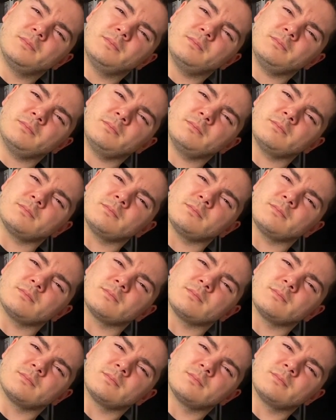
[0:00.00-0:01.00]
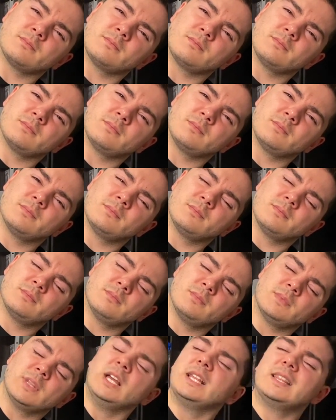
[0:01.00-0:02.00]
Hmm.
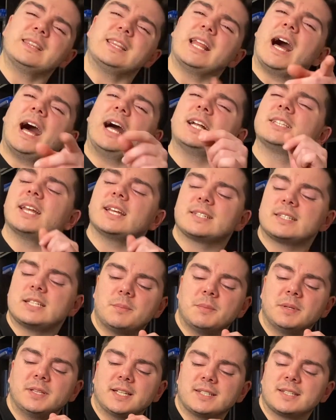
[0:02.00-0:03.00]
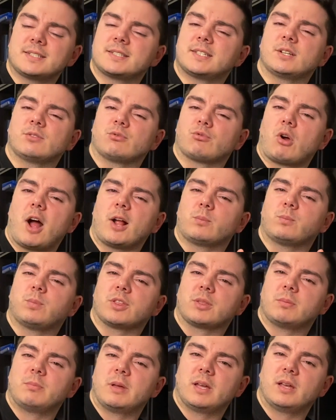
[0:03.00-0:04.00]
Nah, there's something doesn't sit right
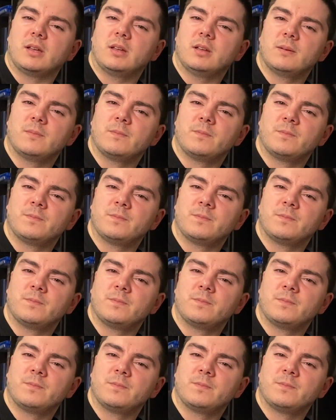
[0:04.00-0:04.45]
with me.